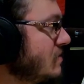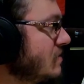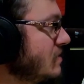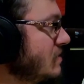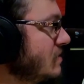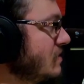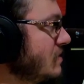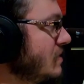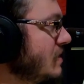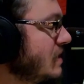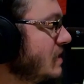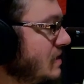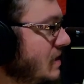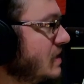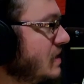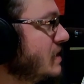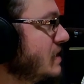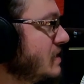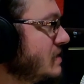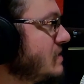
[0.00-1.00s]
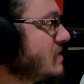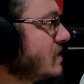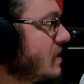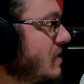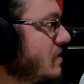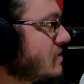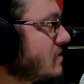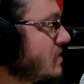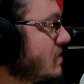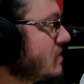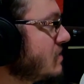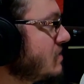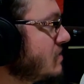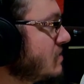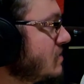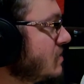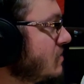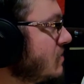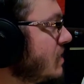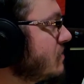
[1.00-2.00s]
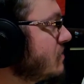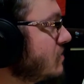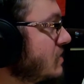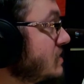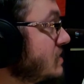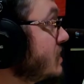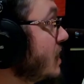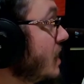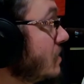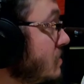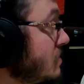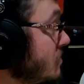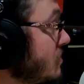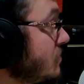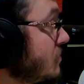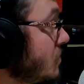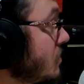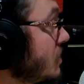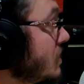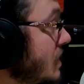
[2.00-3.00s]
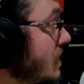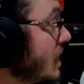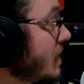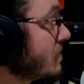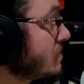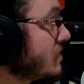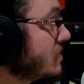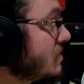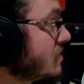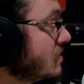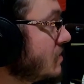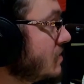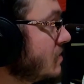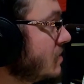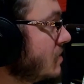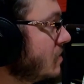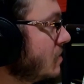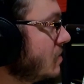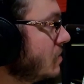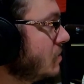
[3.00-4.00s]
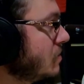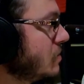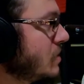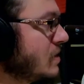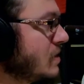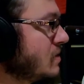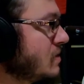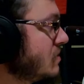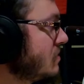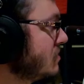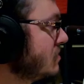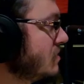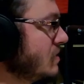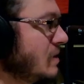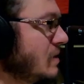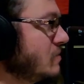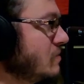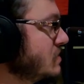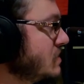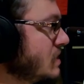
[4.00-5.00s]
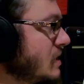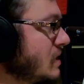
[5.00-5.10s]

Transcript: it did suck that the referee stopped it before he tapped. But it was in.